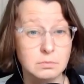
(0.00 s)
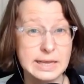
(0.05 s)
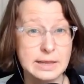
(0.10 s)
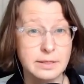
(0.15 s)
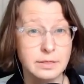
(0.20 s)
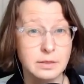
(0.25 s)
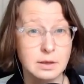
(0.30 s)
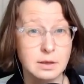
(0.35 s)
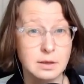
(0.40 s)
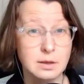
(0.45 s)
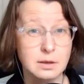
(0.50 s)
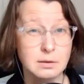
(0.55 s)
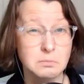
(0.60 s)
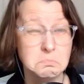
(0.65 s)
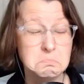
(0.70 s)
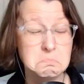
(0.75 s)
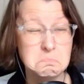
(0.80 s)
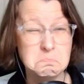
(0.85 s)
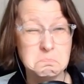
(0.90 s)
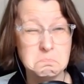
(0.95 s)
in the
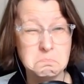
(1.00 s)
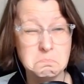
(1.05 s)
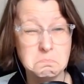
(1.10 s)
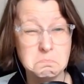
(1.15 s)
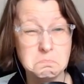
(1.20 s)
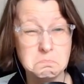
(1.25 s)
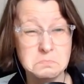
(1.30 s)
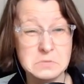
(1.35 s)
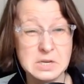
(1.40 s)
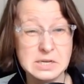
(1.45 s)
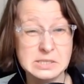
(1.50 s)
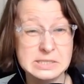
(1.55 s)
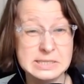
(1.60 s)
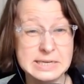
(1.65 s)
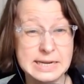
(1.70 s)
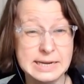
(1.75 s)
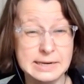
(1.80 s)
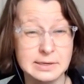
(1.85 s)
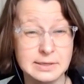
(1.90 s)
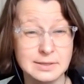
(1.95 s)

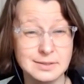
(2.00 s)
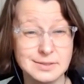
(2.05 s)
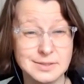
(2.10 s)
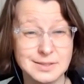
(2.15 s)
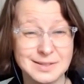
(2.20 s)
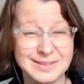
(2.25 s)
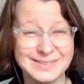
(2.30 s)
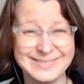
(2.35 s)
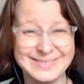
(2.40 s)
1980s.